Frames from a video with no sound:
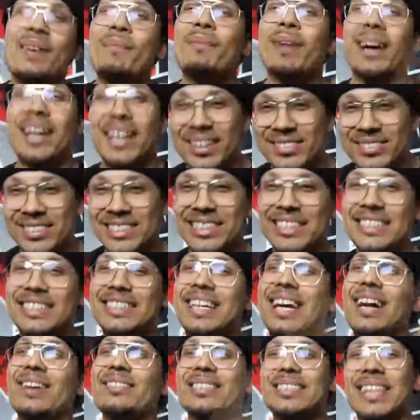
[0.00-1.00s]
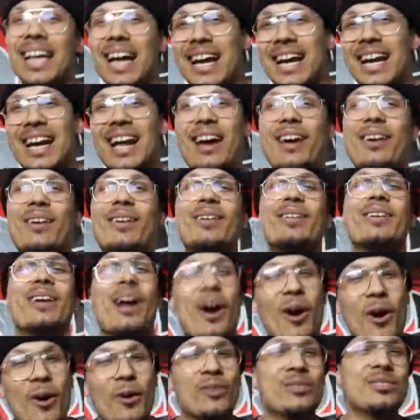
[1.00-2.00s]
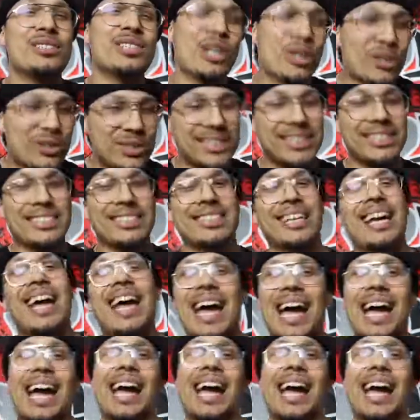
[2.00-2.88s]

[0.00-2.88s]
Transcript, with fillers: My name is D J. I'm signing out. Gone deuces.